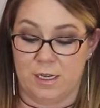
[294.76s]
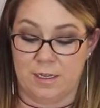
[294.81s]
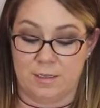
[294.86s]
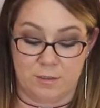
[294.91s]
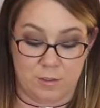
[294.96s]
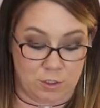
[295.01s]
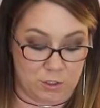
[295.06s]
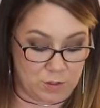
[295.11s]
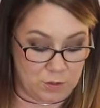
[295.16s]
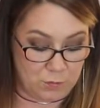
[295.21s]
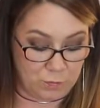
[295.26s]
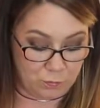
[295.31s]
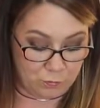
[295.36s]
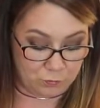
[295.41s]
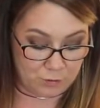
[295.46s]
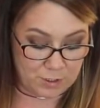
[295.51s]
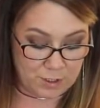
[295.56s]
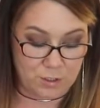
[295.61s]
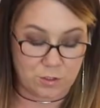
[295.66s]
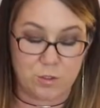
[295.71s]
and just
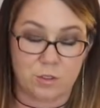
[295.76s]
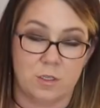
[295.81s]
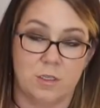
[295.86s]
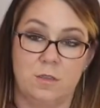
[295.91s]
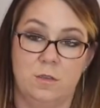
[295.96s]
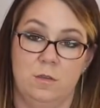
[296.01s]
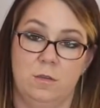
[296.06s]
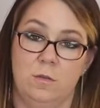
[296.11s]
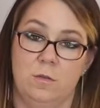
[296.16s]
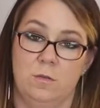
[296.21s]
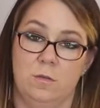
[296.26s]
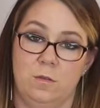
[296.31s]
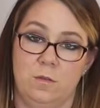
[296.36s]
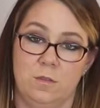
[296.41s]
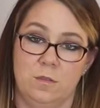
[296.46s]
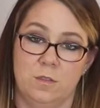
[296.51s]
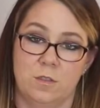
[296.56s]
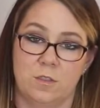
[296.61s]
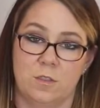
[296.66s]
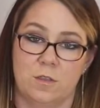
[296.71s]
pre-drill the
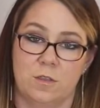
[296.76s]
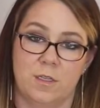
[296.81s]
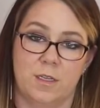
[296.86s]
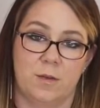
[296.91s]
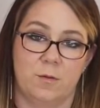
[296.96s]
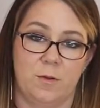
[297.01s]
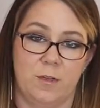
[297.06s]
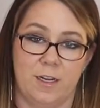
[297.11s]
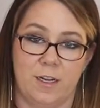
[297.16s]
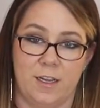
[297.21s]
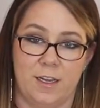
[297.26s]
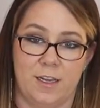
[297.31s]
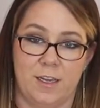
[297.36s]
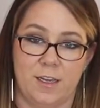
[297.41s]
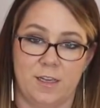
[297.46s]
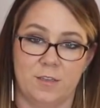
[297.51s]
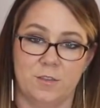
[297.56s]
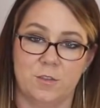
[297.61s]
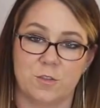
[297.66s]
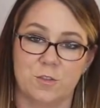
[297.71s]
holes so that when
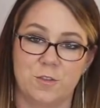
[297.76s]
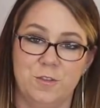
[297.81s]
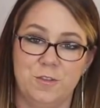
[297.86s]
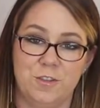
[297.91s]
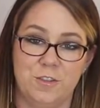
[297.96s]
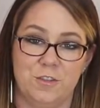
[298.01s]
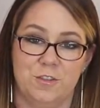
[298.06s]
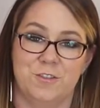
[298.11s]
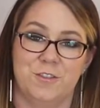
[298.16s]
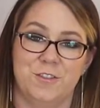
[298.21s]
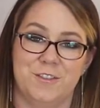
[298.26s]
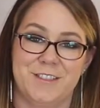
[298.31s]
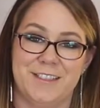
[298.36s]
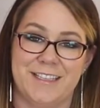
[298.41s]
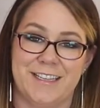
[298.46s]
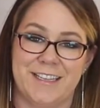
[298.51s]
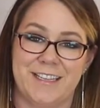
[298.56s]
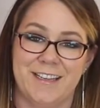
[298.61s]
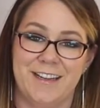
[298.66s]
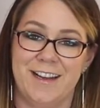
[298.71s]
I screw the screws
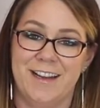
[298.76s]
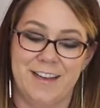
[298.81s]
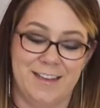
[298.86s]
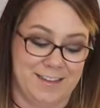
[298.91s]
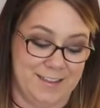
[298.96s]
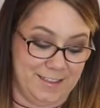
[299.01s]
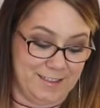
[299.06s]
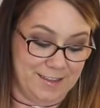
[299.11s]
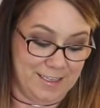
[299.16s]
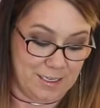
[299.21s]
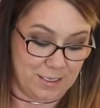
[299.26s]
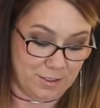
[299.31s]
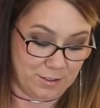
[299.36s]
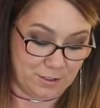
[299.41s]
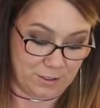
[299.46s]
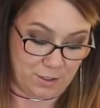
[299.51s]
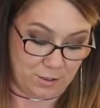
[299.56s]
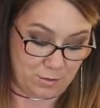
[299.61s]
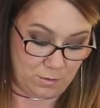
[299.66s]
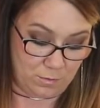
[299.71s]
in, that they
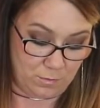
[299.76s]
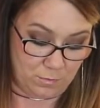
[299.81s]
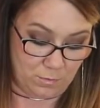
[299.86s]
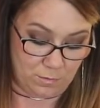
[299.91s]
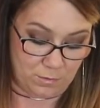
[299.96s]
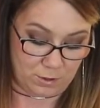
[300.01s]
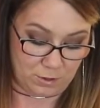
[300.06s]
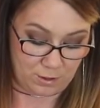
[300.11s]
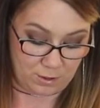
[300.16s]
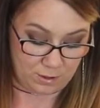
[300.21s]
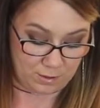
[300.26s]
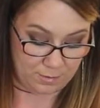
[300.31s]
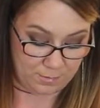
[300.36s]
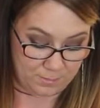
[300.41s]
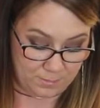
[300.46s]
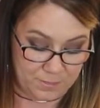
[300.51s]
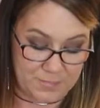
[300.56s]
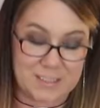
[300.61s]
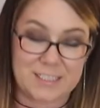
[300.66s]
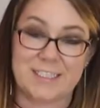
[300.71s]
don't
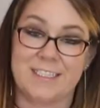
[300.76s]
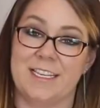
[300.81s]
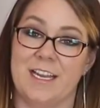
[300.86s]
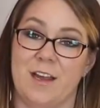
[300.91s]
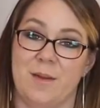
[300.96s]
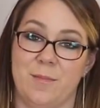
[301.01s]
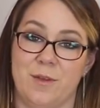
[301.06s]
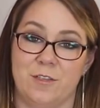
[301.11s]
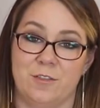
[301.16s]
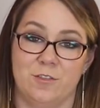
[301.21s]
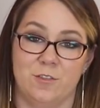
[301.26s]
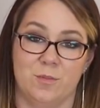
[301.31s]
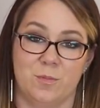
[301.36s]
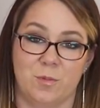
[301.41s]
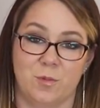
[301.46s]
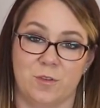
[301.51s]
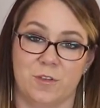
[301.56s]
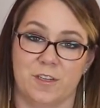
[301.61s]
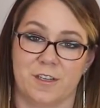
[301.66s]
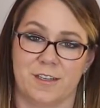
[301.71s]
damage the
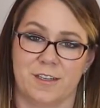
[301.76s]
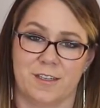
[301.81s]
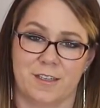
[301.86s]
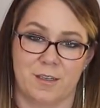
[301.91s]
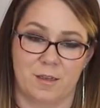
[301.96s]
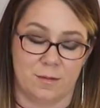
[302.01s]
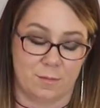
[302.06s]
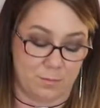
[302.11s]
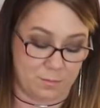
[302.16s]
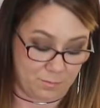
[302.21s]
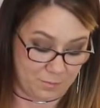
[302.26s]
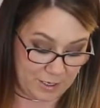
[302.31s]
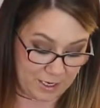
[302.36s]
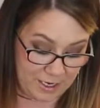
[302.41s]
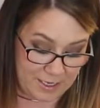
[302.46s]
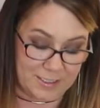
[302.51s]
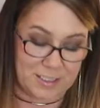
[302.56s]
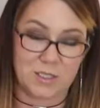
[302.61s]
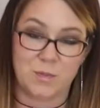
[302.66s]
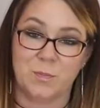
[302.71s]
board
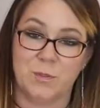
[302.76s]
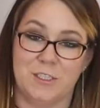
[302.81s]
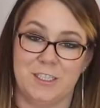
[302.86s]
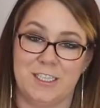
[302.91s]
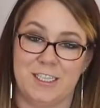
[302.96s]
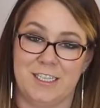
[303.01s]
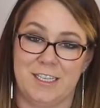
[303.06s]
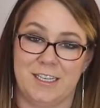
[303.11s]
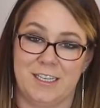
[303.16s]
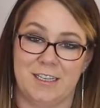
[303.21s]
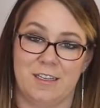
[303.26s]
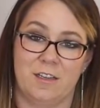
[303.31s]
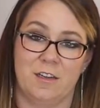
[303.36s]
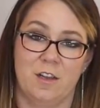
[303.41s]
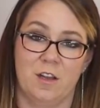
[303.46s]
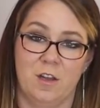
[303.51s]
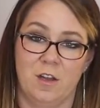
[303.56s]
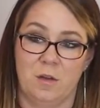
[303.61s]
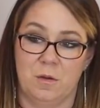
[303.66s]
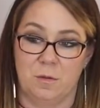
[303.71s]
by splitting it
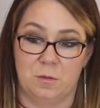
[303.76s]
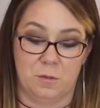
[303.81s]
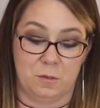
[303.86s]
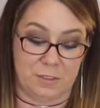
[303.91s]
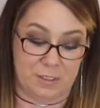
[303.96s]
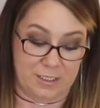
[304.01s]
or